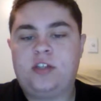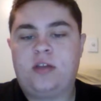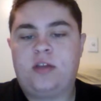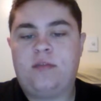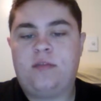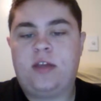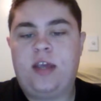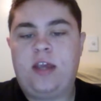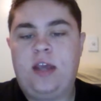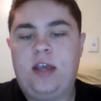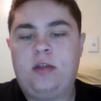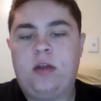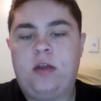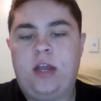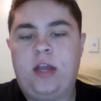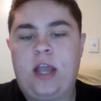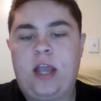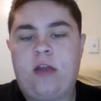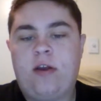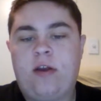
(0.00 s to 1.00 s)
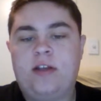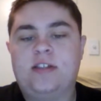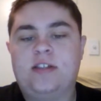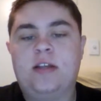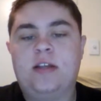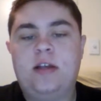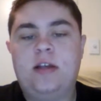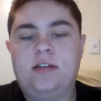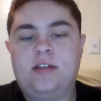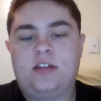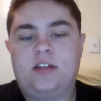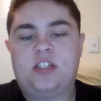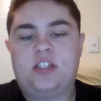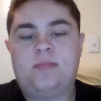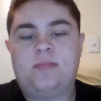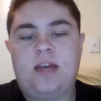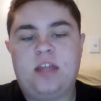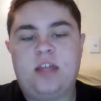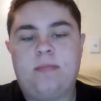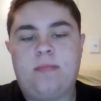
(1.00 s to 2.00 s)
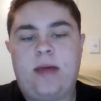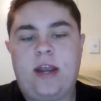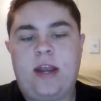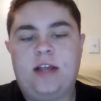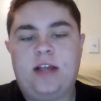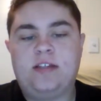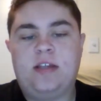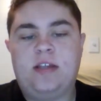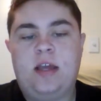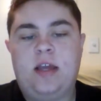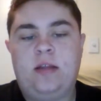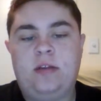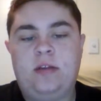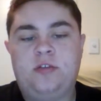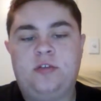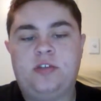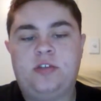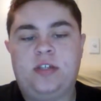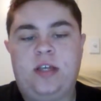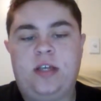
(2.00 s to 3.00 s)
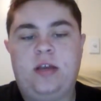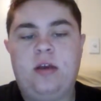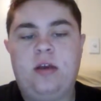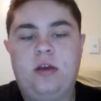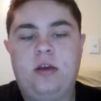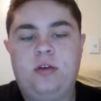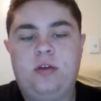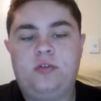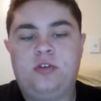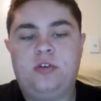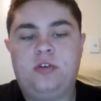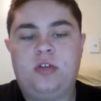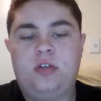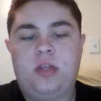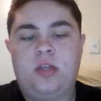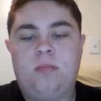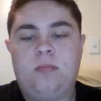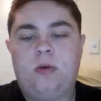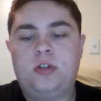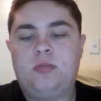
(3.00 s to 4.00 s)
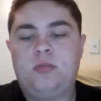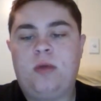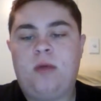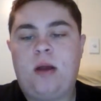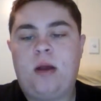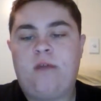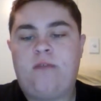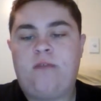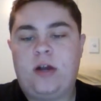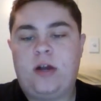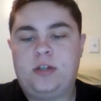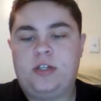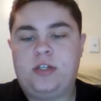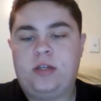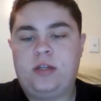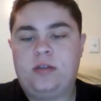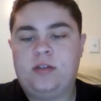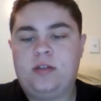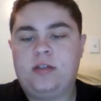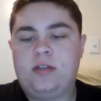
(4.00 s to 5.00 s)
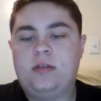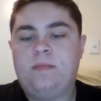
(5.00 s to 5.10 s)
of the key learning areas such as mathematics and literacy due to the multiple functions